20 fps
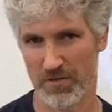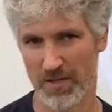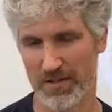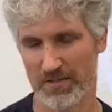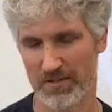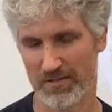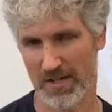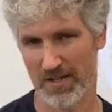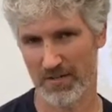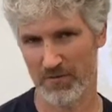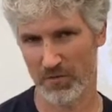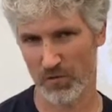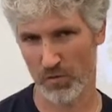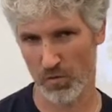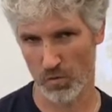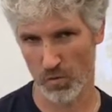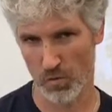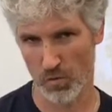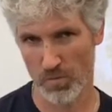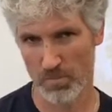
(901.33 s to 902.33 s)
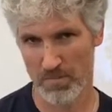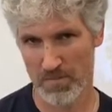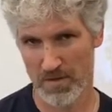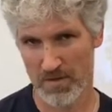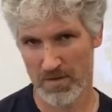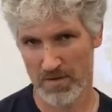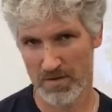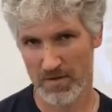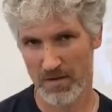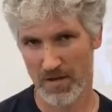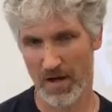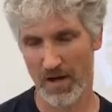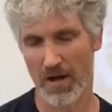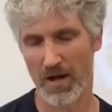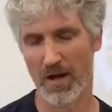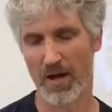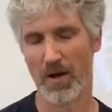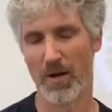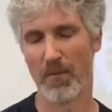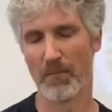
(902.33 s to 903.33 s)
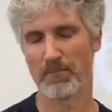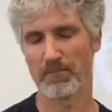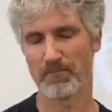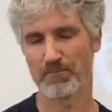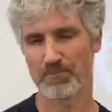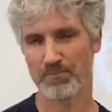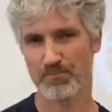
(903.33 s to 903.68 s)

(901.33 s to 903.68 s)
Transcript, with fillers: that's kind of cool. Um,